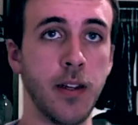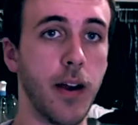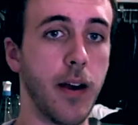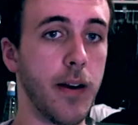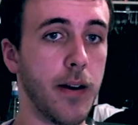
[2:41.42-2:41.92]

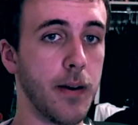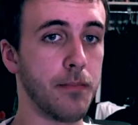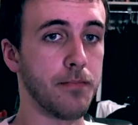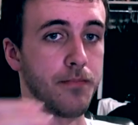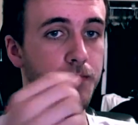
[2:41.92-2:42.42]

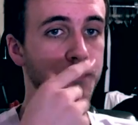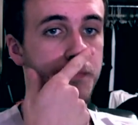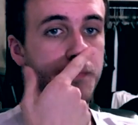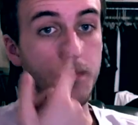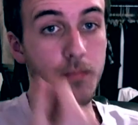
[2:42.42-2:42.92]

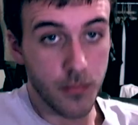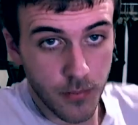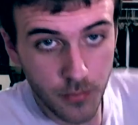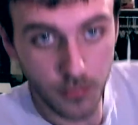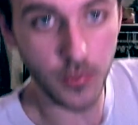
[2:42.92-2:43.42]

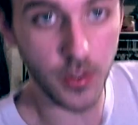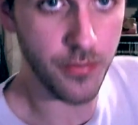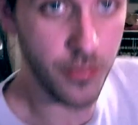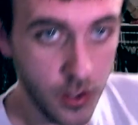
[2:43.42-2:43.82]
the